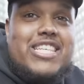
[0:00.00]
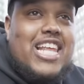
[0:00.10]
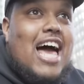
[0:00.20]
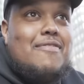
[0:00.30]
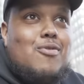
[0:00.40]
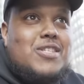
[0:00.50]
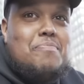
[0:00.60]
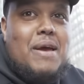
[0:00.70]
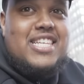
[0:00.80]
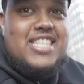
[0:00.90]
saliva was the
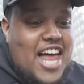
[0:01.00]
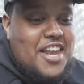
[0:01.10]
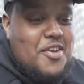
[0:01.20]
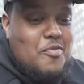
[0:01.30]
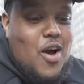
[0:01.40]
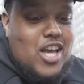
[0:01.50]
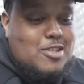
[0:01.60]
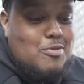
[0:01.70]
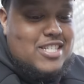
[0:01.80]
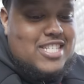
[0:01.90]
best, and then the
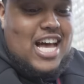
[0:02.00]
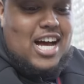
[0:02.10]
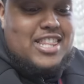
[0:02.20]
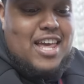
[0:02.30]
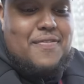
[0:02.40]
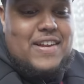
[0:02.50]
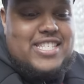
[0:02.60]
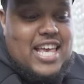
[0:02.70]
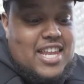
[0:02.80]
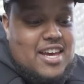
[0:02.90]
worst was, I'd definitely
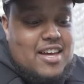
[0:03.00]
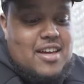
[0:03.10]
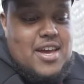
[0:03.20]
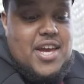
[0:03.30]
say the